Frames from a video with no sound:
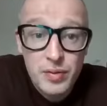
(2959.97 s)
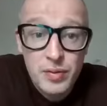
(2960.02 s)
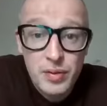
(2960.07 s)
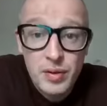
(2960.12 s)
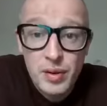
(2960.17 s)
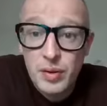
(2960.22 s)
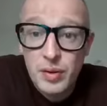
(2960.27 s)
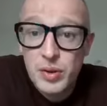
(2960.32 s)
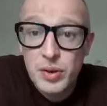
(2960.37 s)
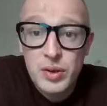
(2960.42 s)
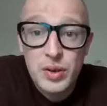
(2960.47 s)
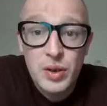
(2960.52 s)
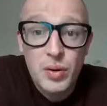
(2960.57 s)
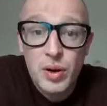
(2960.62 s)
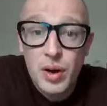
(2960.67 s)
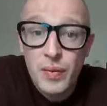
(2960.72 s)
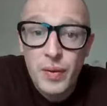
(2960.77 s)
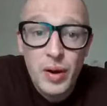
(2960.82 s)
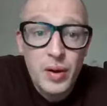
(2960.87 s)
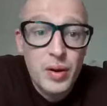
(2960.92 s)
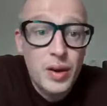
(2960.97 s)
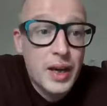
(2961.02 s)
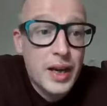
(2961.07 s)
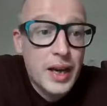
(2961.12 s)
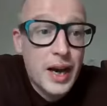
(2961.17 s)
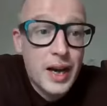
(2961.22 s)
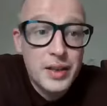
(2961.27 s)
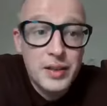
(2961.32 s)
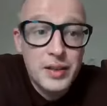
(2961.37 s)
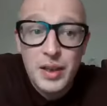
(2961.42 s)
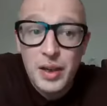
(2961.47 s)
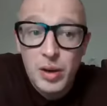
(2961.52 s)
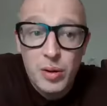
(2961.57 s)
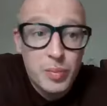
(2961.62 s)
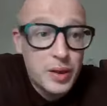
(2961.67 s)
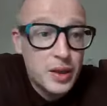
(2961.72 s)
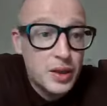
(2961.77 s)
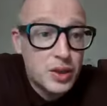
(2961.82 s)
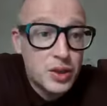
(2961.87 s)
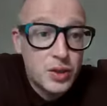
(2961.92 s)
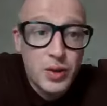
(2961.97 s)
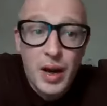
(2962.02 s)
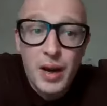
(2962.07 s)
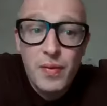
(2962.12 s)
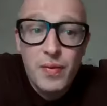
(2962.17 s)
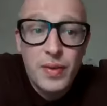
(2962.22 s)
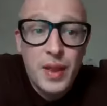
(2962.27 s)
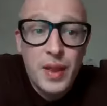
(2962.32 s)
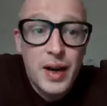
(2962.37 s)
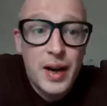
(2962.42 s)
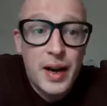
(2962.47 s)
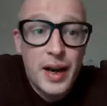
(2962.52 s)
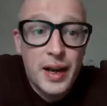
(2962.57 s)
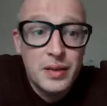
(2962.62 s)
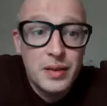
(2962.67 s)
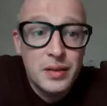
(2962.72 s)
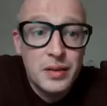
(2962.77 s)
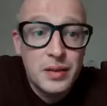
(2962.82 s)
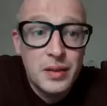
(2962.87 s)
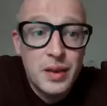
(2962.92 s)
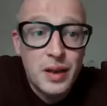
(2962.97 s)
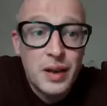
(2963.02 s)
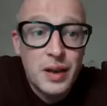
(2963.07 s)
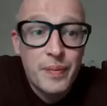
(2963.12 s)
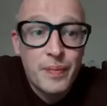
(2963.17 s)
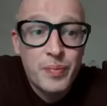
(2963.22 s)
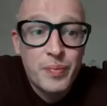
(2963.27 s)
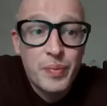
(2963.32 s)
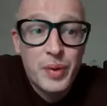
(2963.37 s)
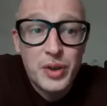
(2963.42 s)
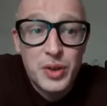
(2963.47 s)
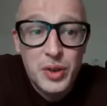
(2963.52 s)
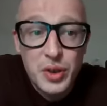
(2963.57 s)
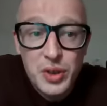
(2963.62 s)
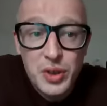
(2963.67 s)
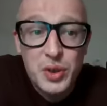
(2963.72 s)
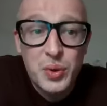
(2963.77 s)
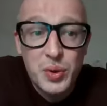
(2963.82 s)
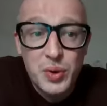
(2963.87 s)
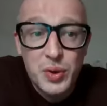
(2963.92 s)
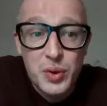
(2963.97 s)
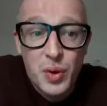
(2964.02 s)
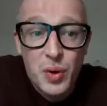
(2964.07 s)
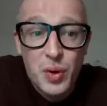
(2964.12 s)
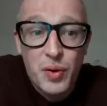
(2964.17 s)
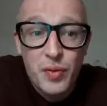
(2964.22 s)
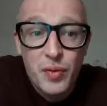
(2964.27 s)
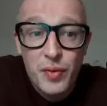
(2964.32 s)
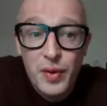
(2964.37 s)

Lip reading: It'll come out of the cask and it'll be the strength that it is, but it just shows off.